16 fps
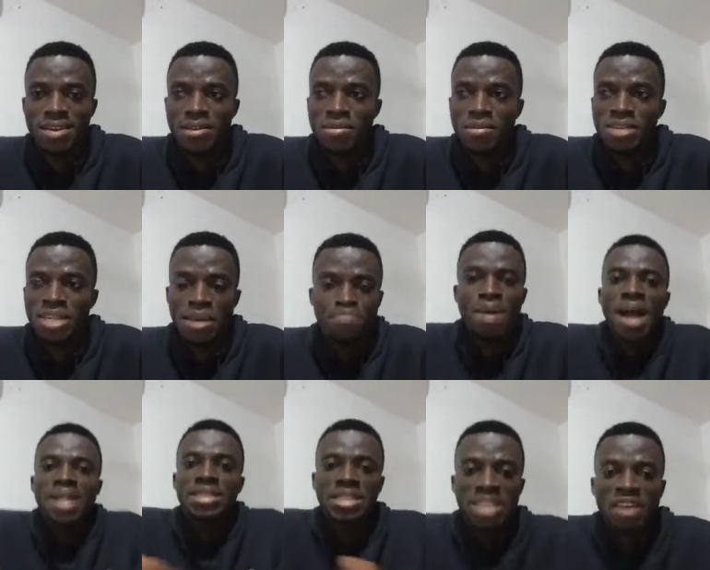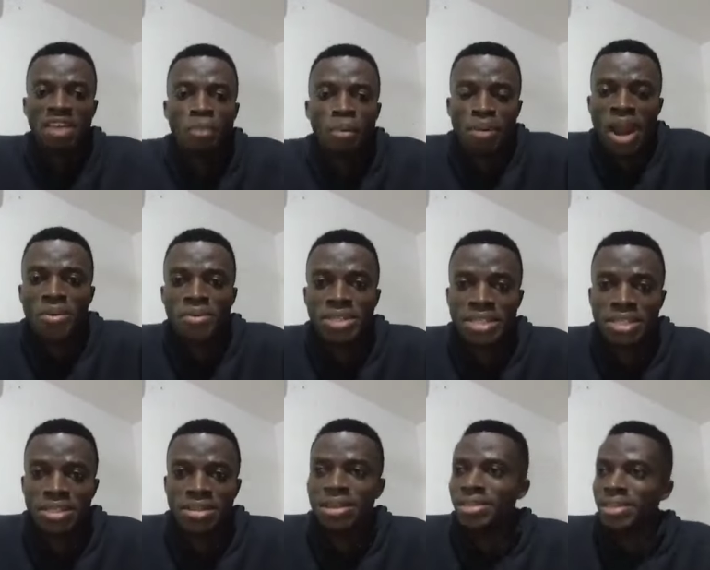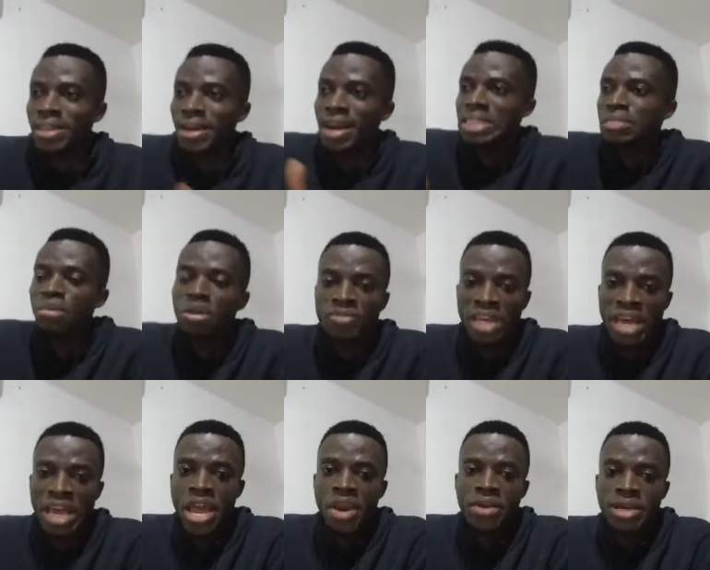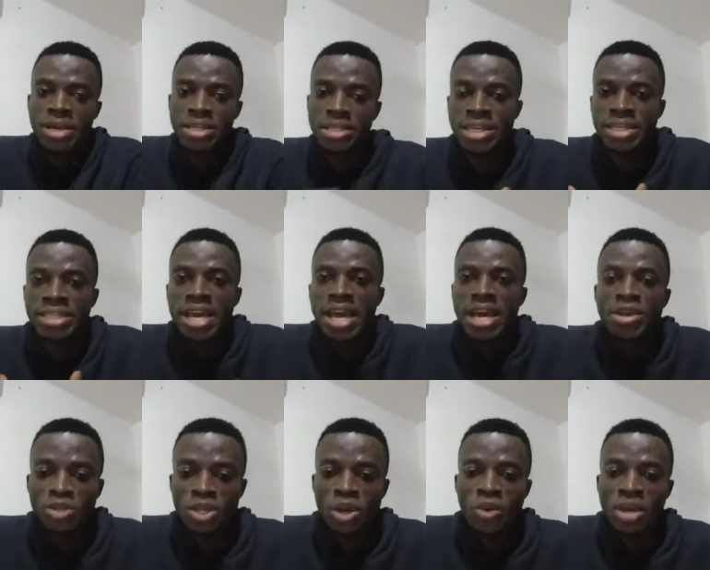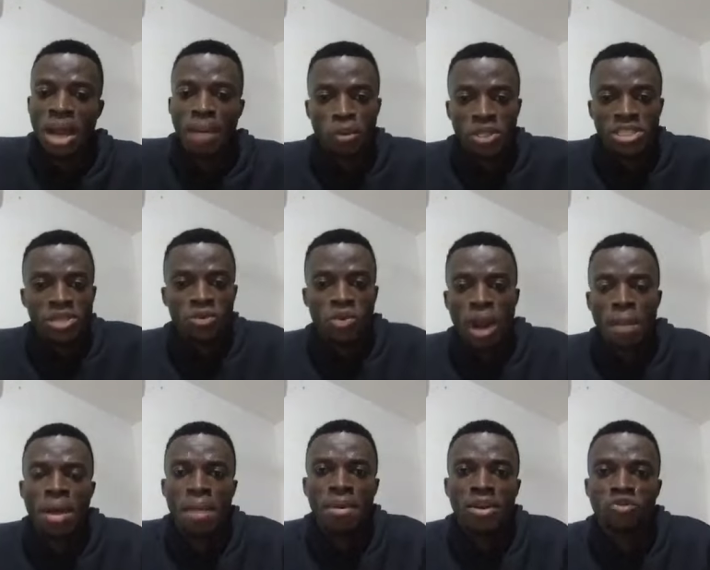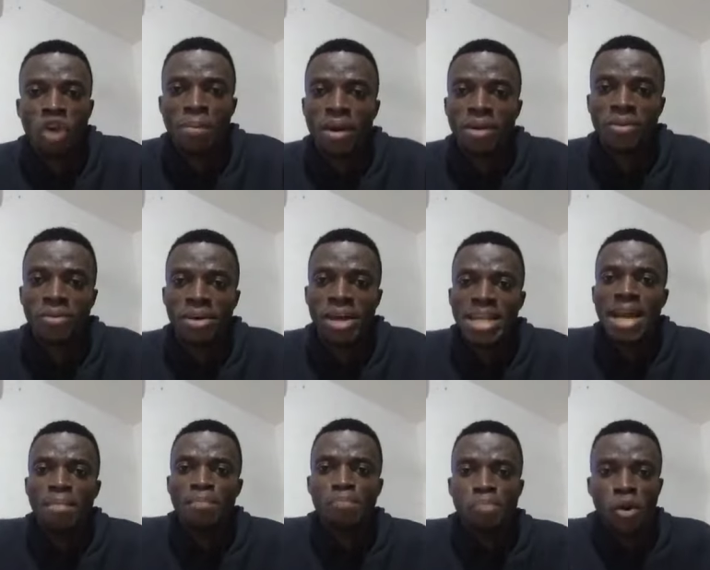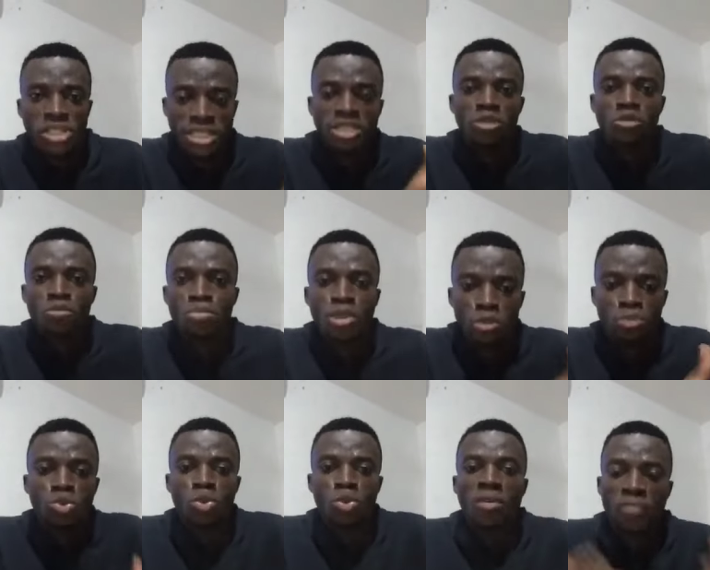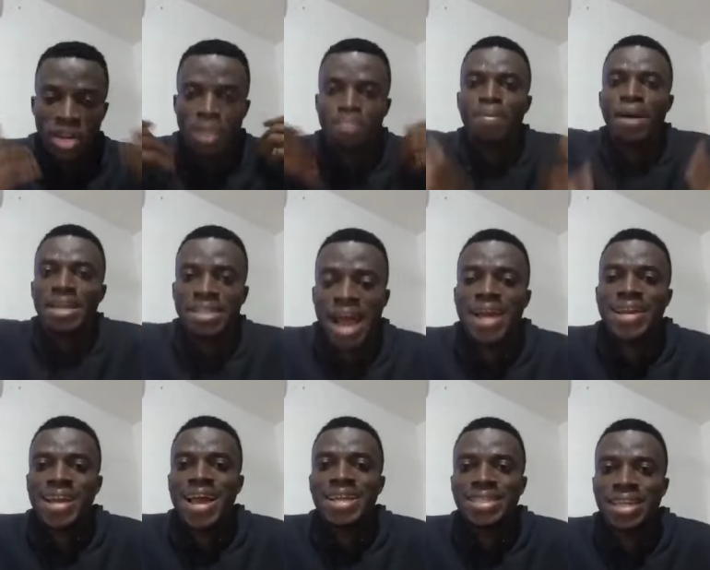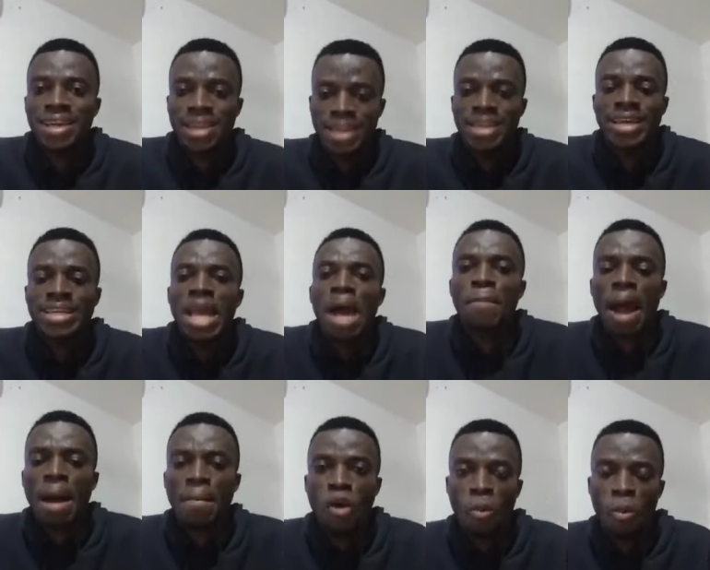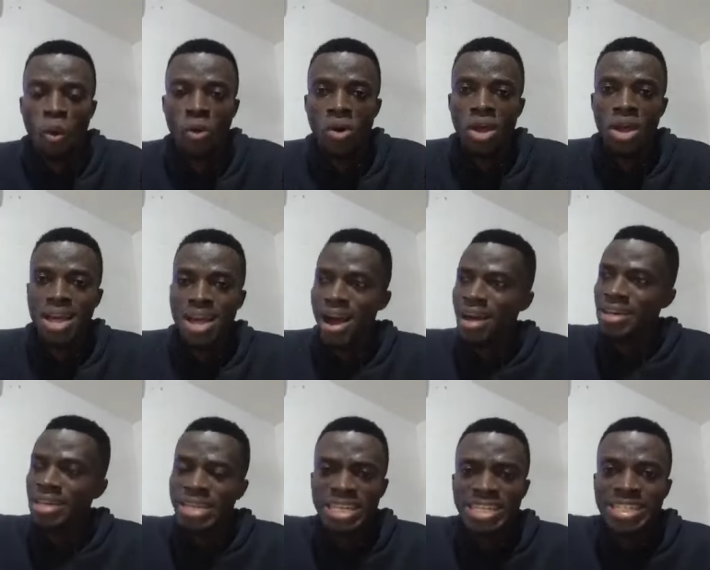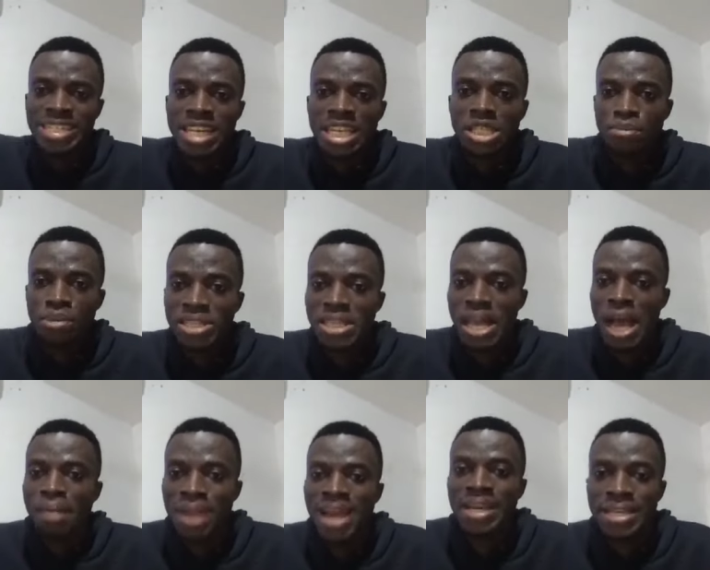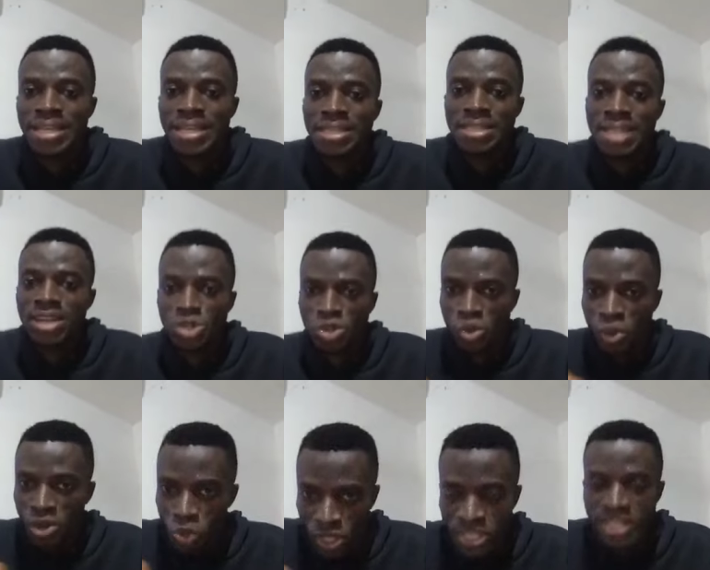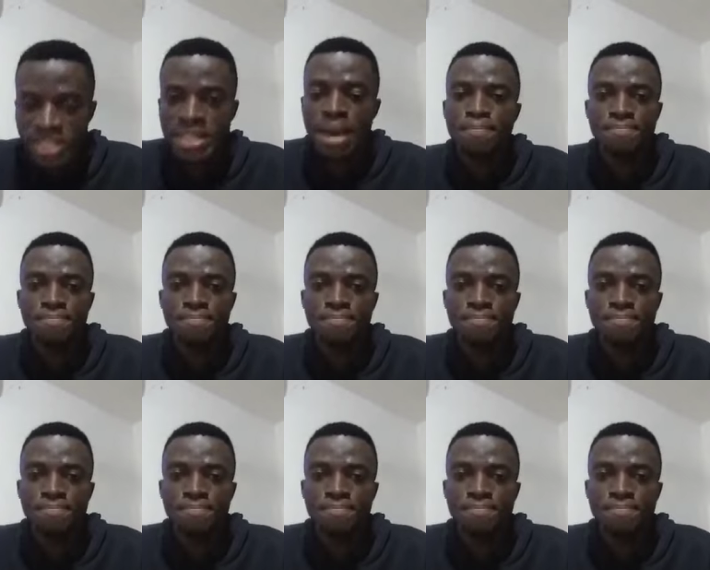the parties have popularity there are some of the areas they tell you say what that ponche to a man and i'm ponching no binum so afani panta they are and the are more and in desperate time like this that is where you see them